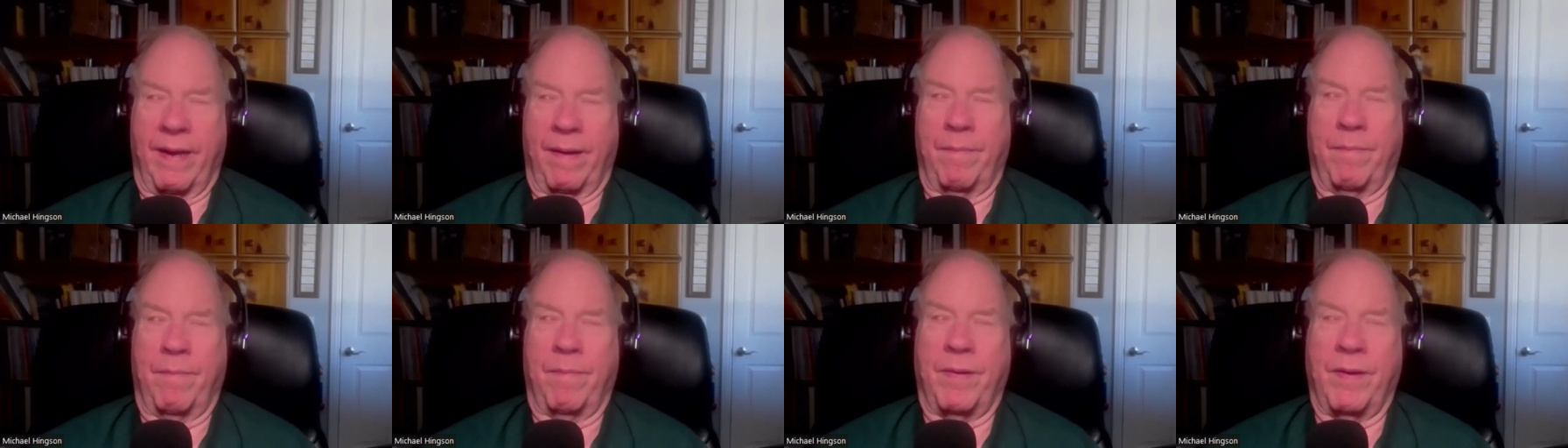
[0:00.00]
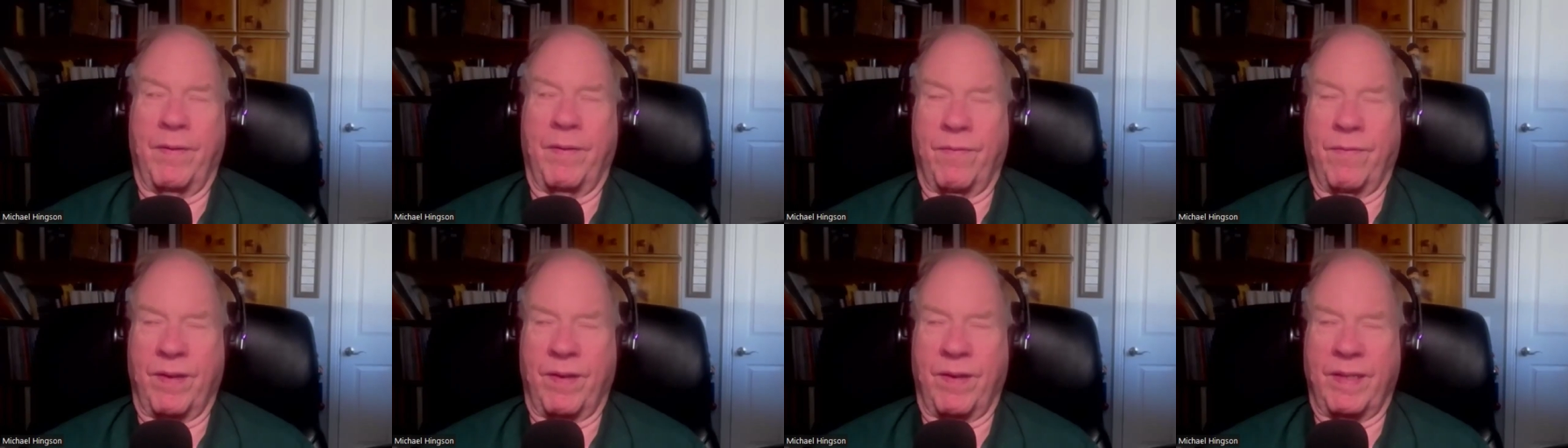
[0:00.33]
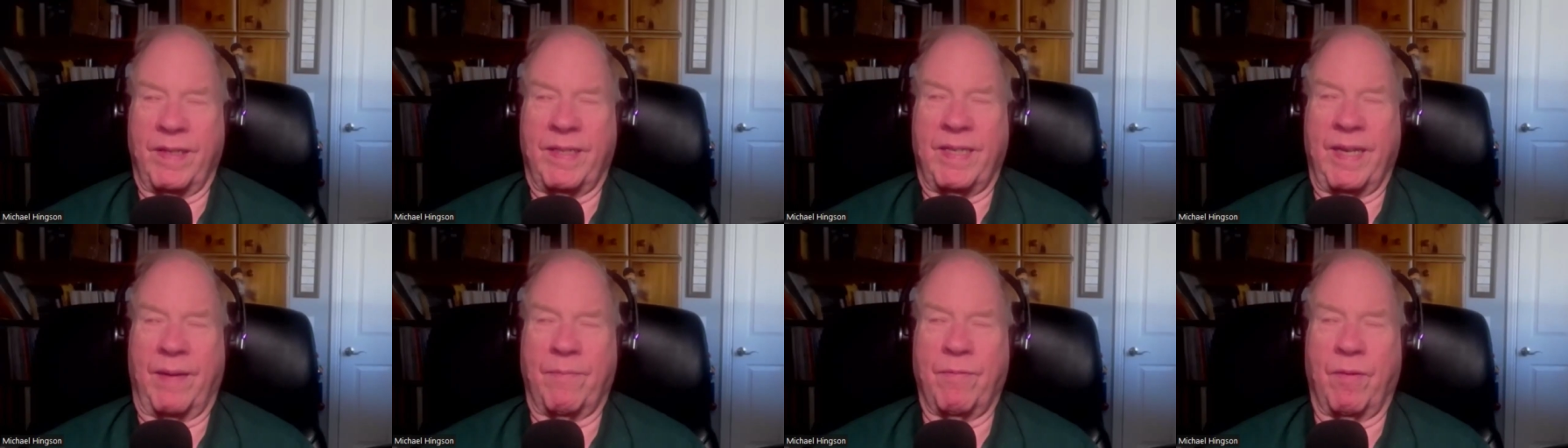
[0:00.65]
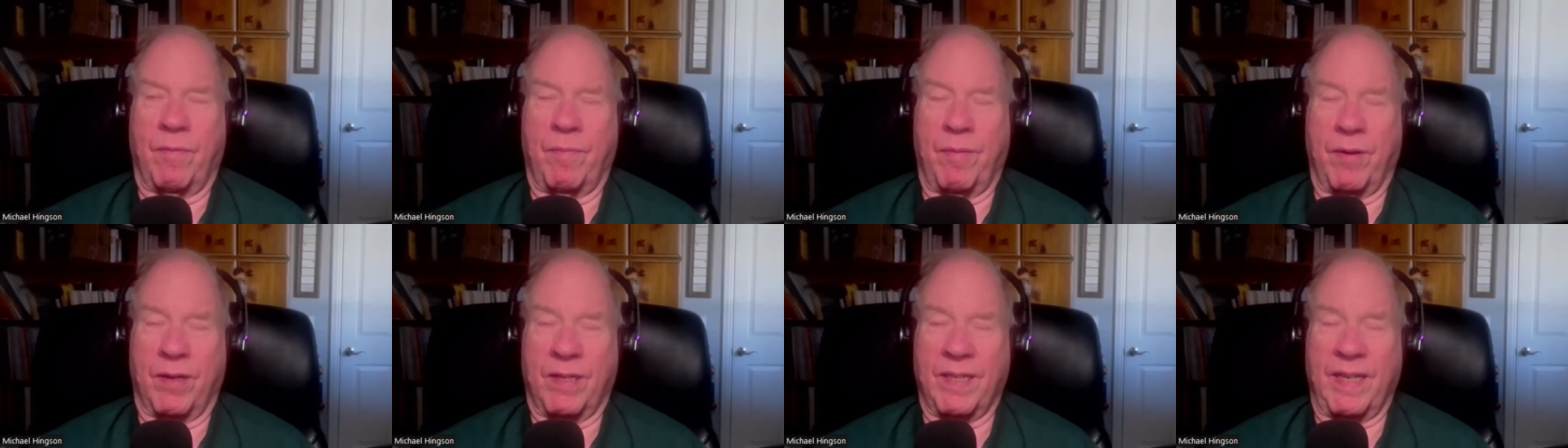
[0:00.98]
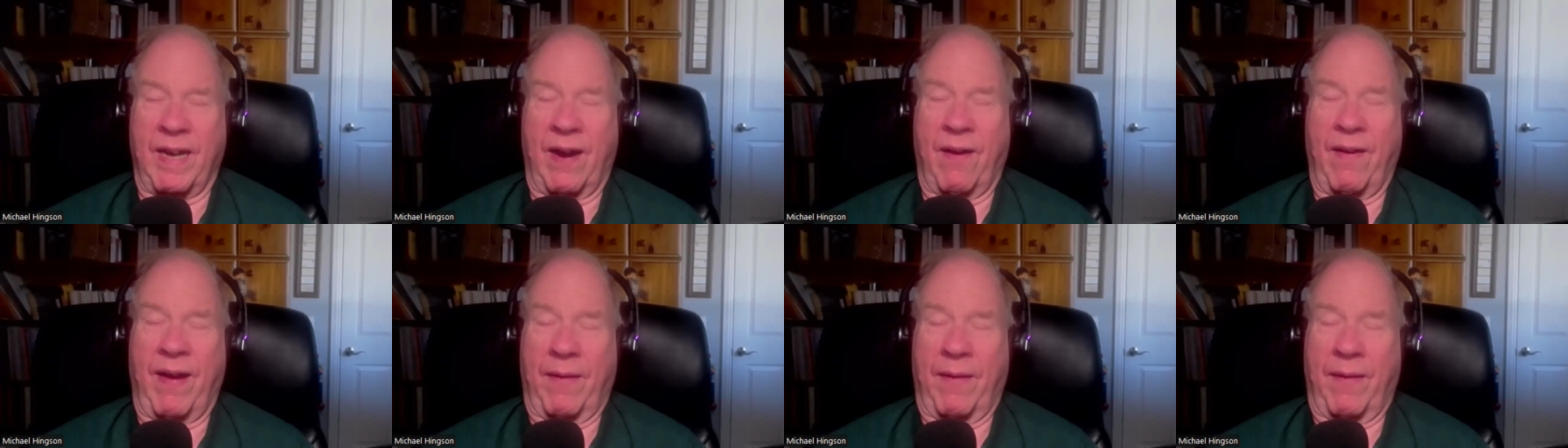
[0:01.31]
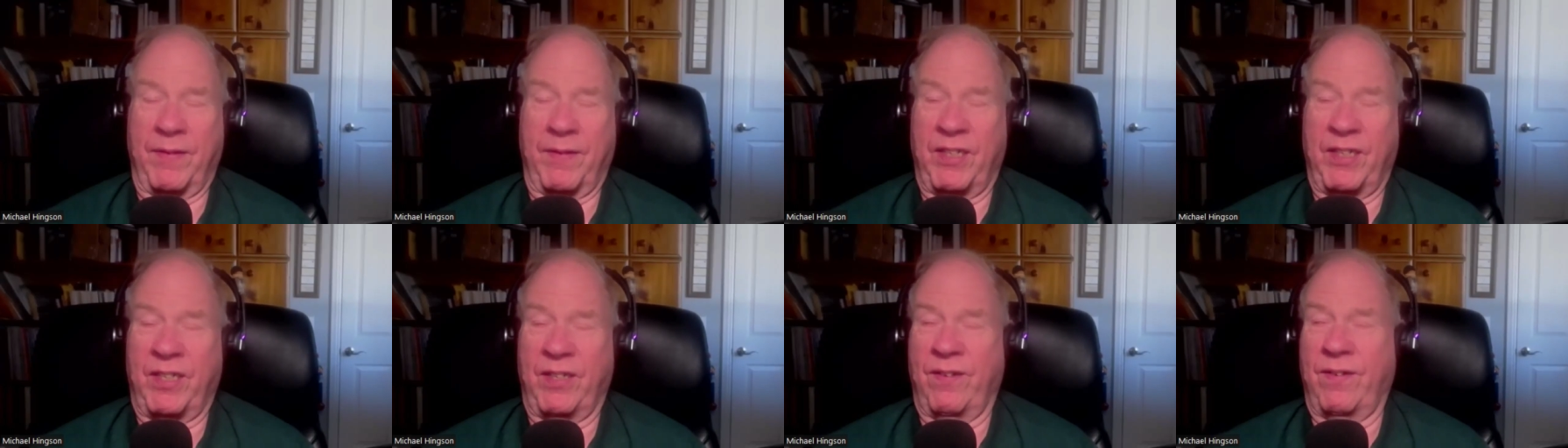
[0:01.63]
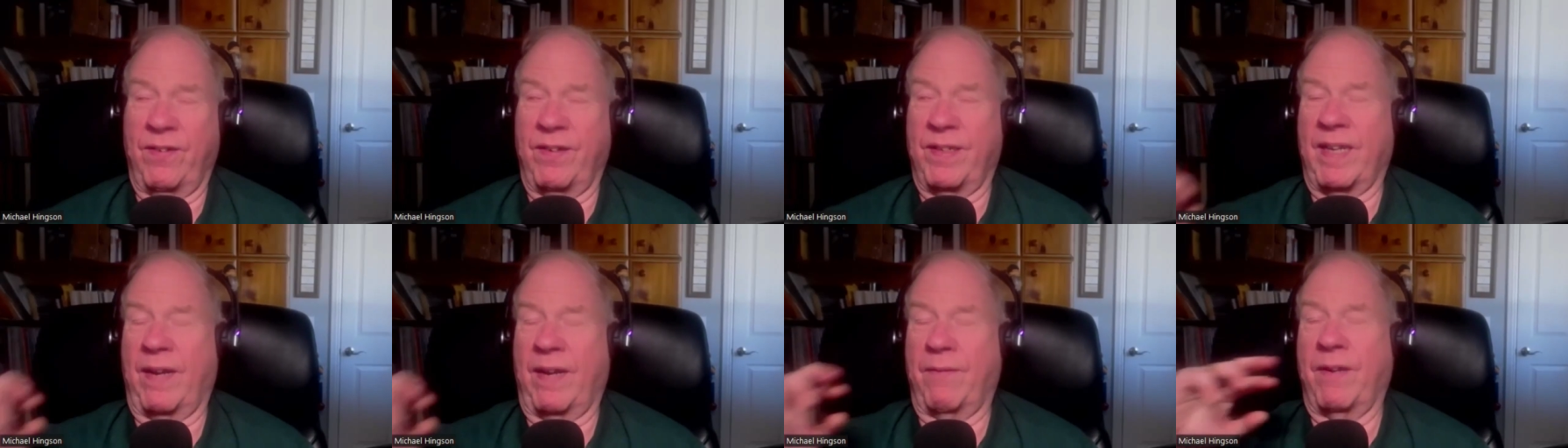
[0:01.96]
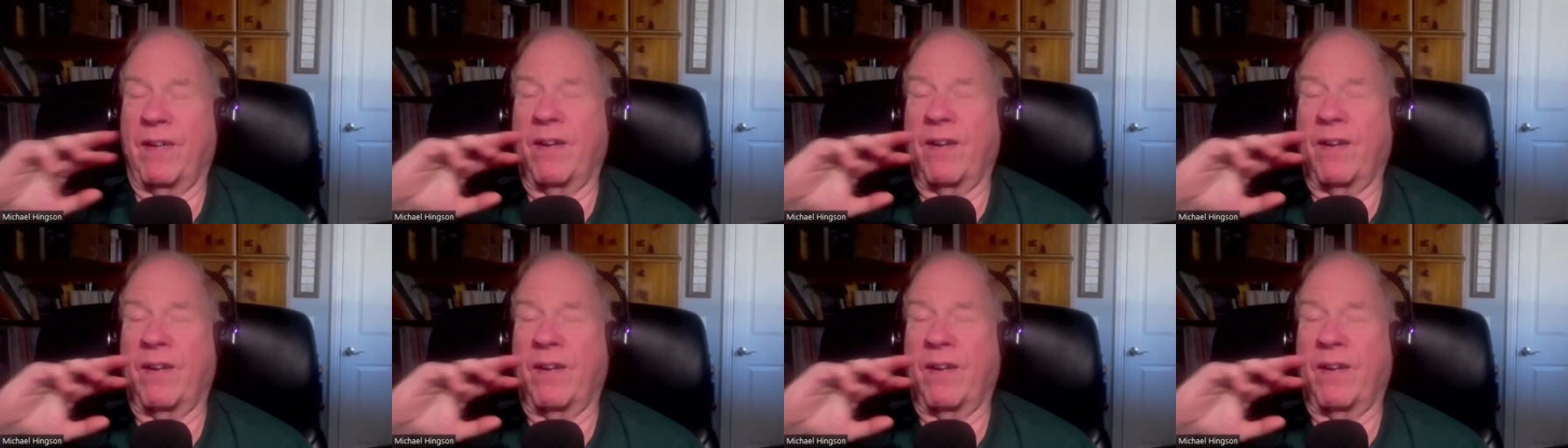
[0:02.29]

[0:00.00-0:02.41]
um, you've written several books now, haven't you, as I